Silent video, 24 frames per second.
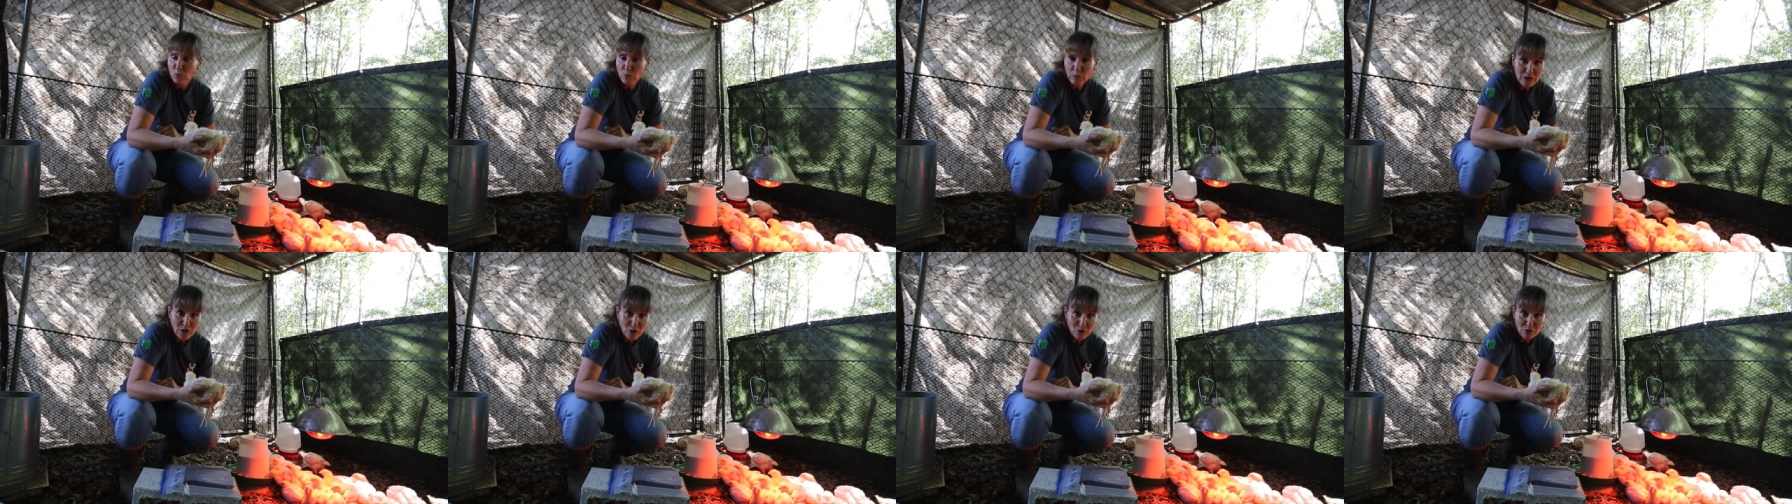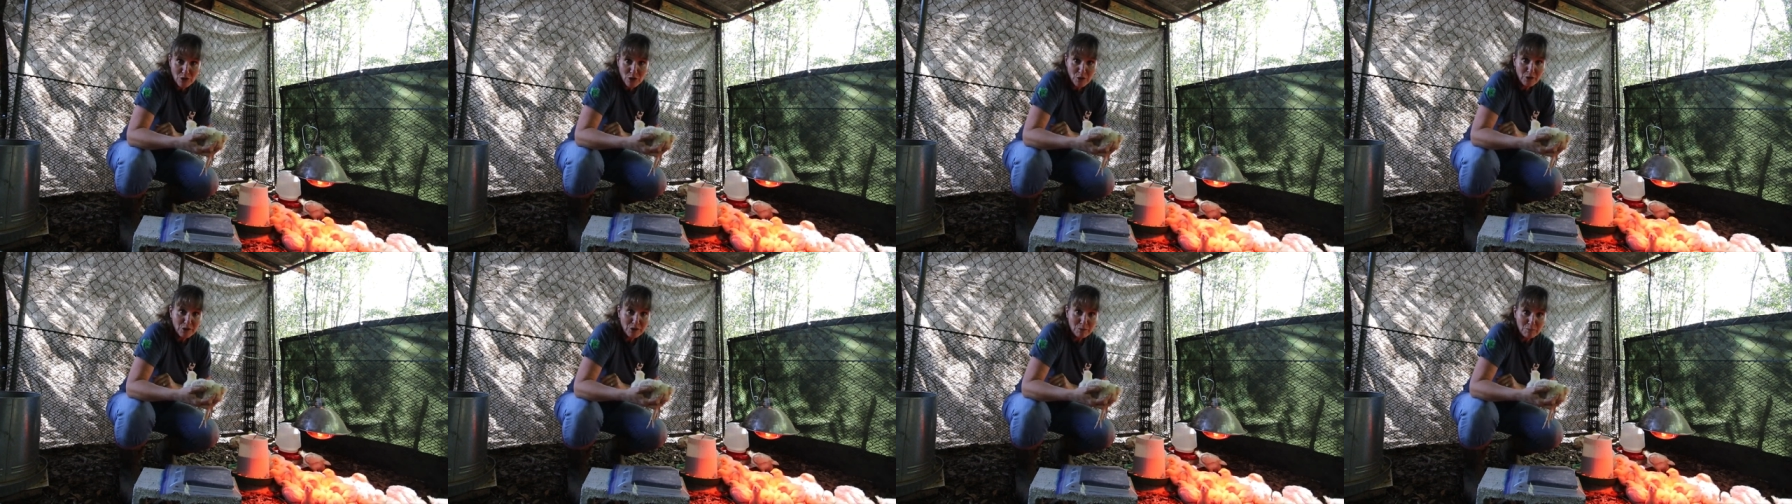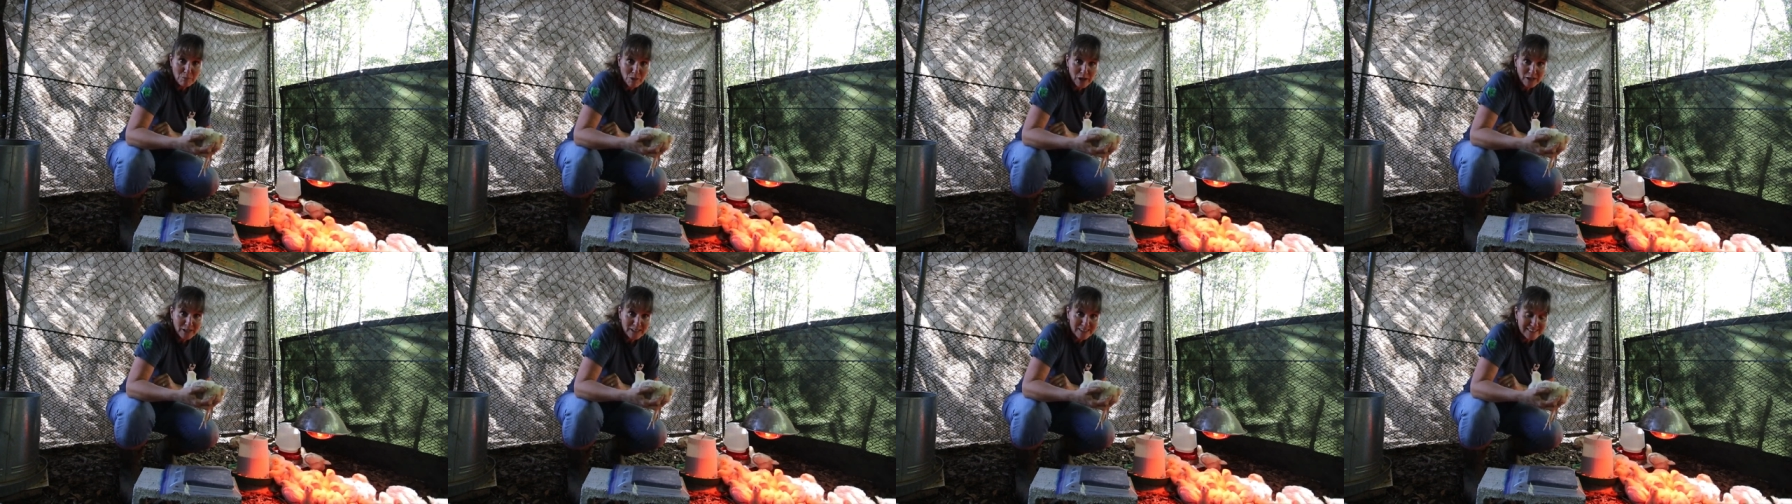We don't know
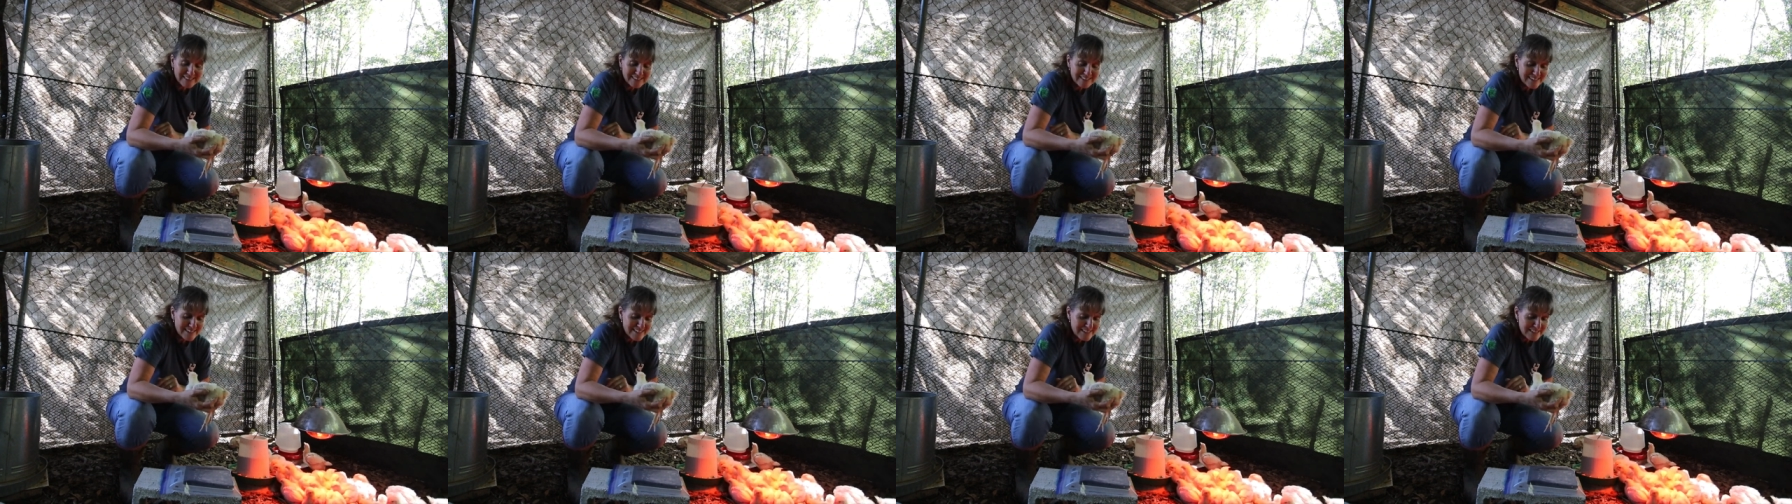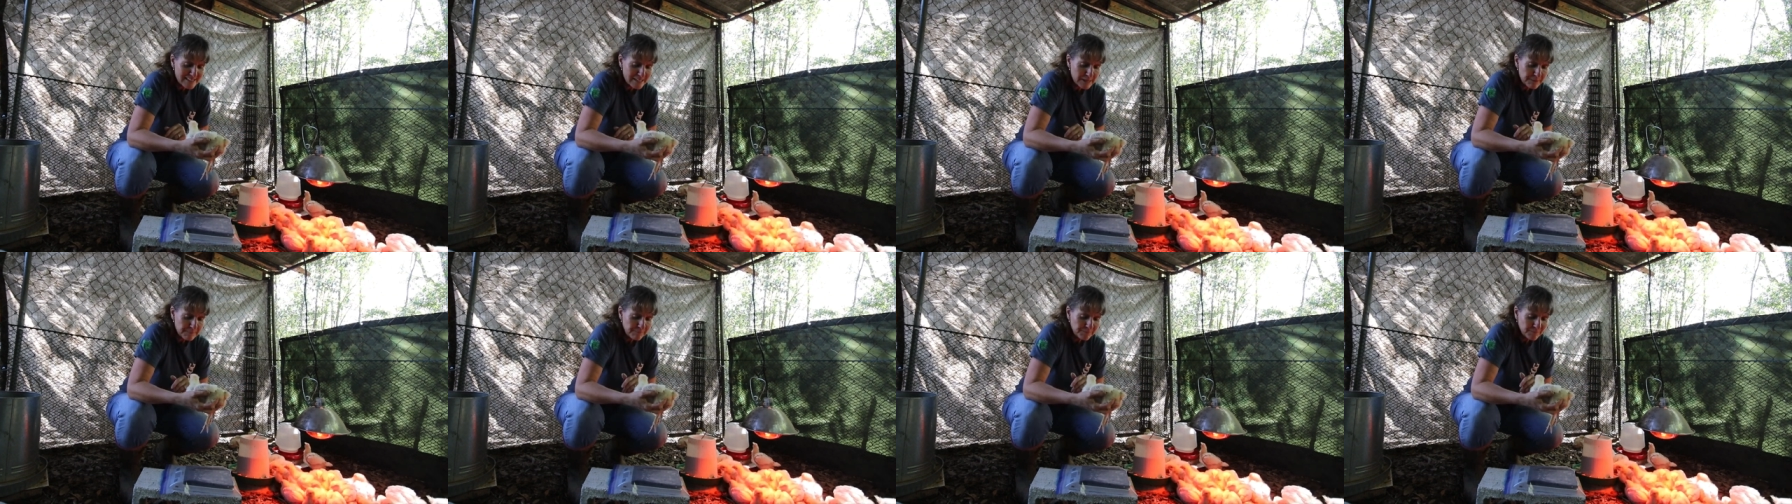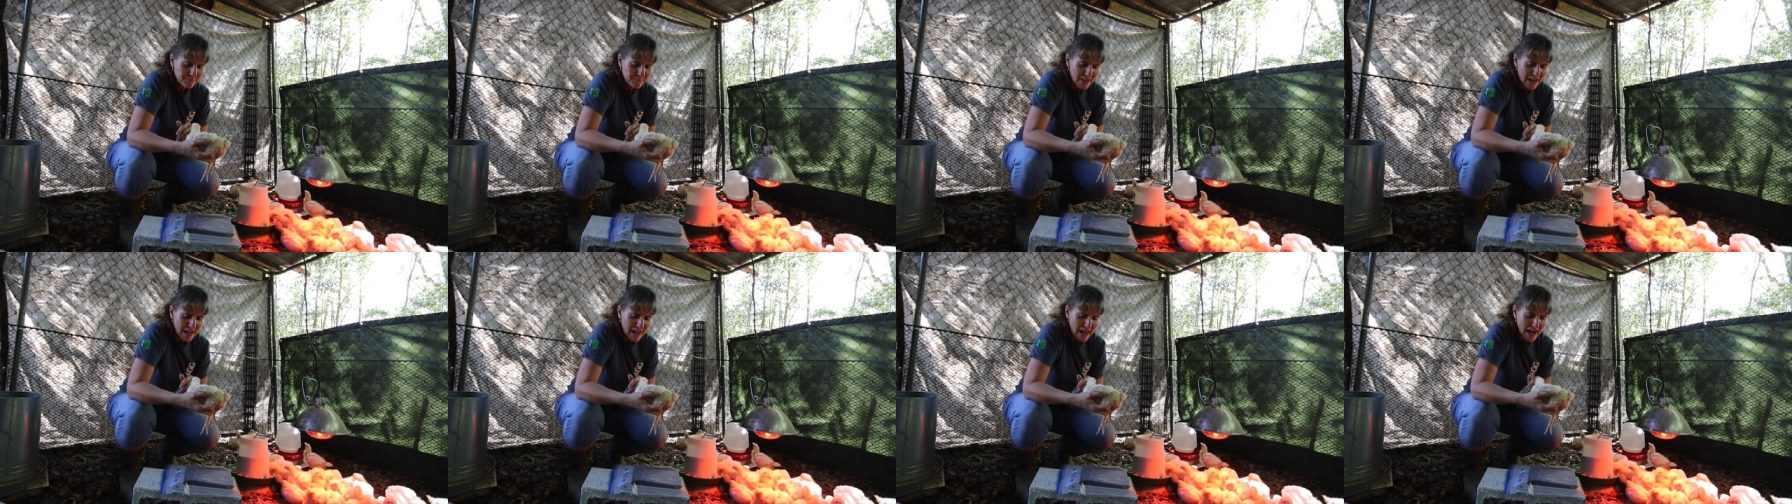their marking
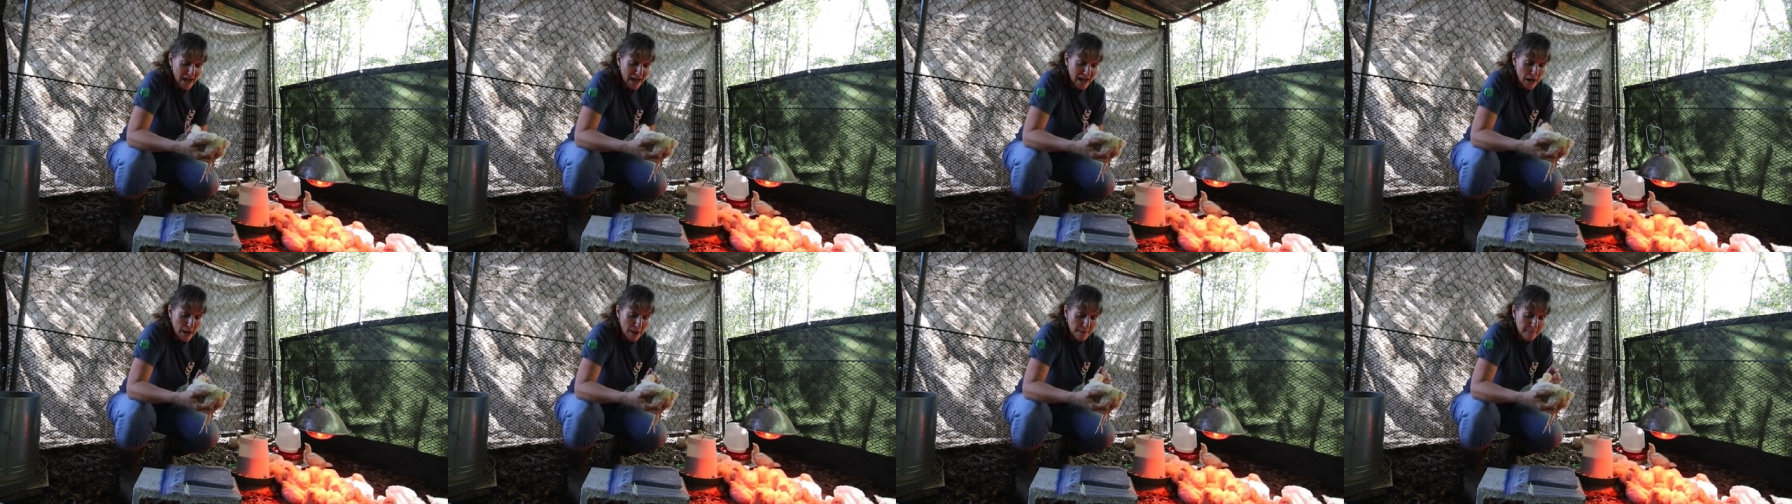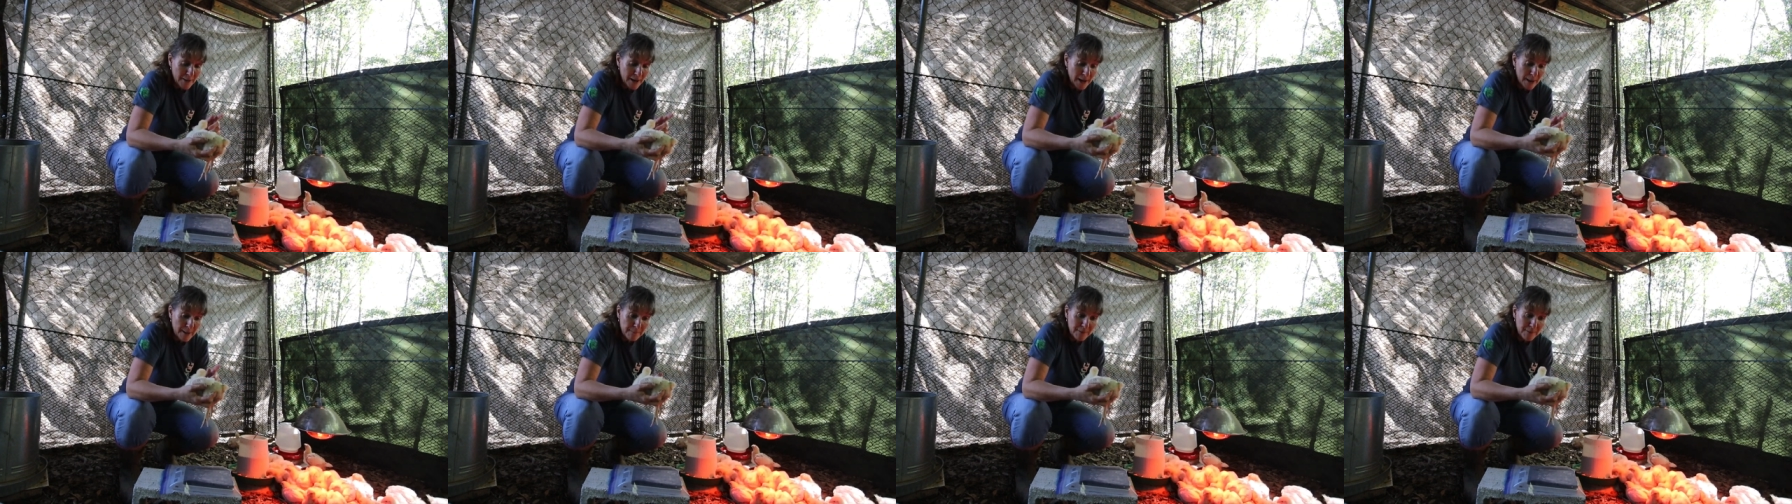system. Um,